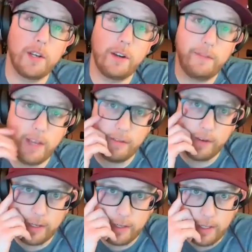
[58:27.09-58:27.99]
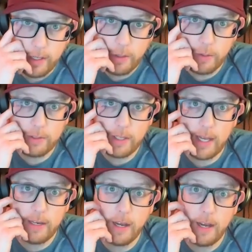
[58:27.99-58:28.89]
your favorite who's
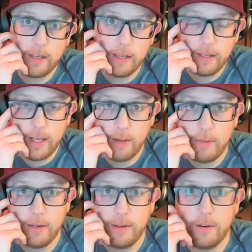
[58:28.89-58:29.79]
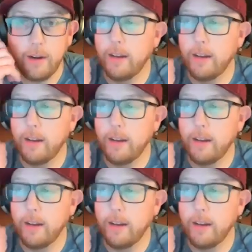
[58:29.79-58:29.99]
that knocking at my door?